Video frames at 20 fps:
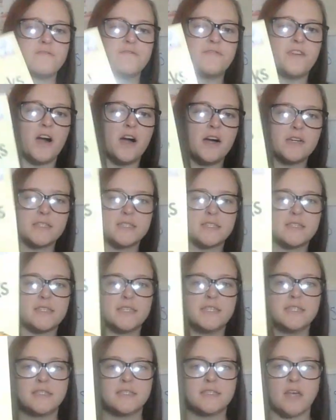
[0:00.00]
Fox
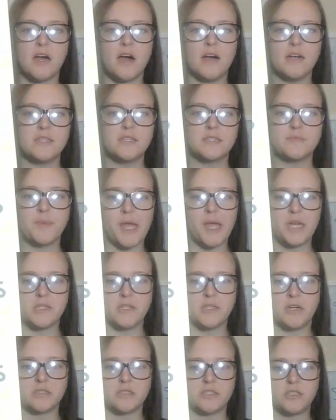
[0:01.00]
in Socks by
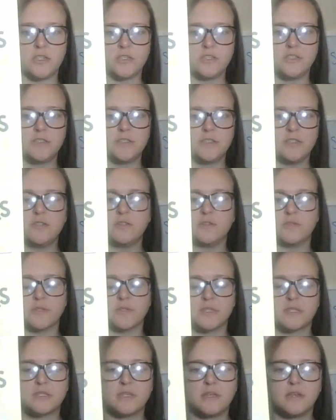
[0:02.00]
Dr.
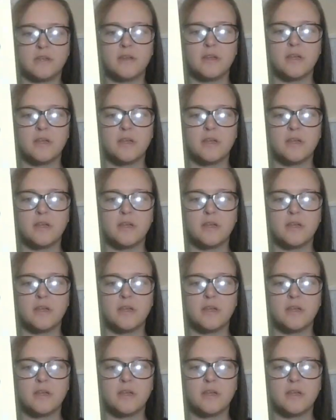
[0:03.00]
Seuss.